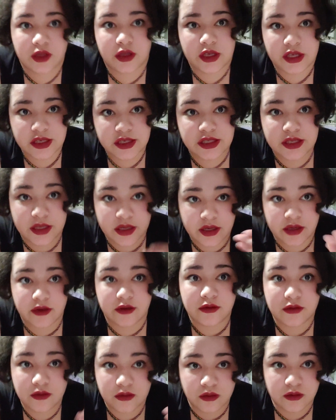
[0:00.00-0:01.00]

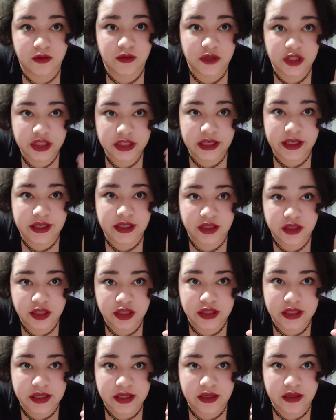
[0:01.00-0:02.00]
continued
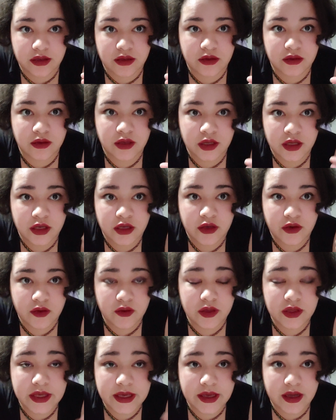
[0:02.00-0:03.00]
change in
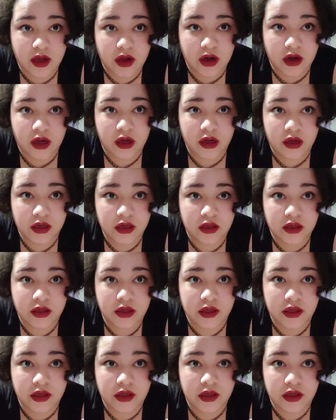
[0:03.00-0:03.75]
who they are.